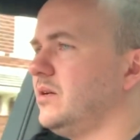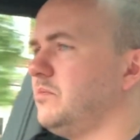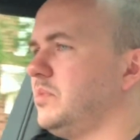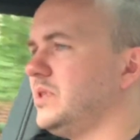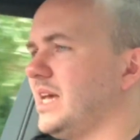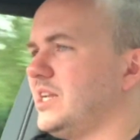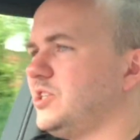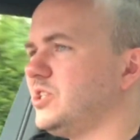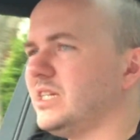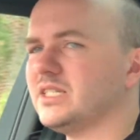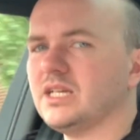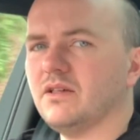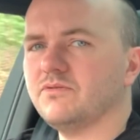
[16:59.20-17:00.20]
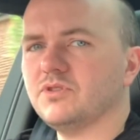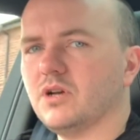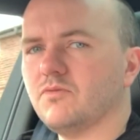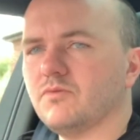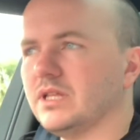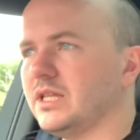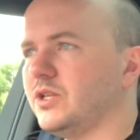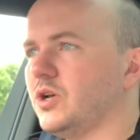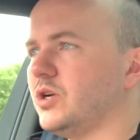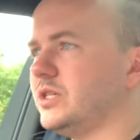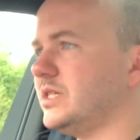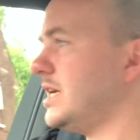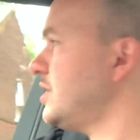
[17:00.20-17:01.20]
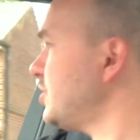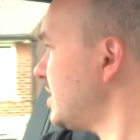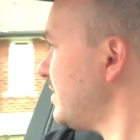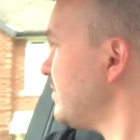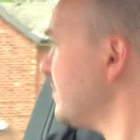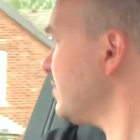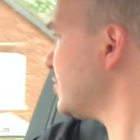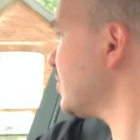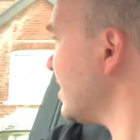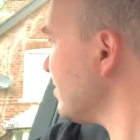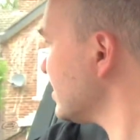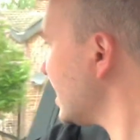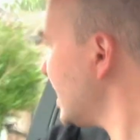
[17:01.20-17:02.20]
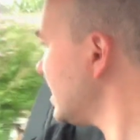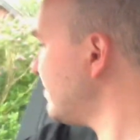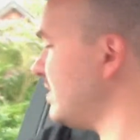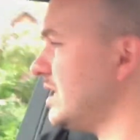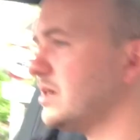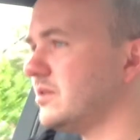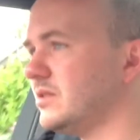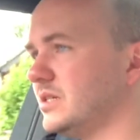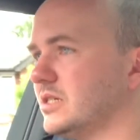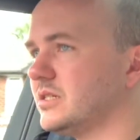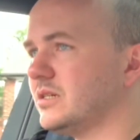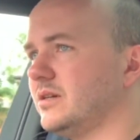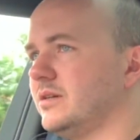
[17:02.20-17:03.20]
but the engine itself's not a really noisy engine, even if you stood outside the vehicle. It's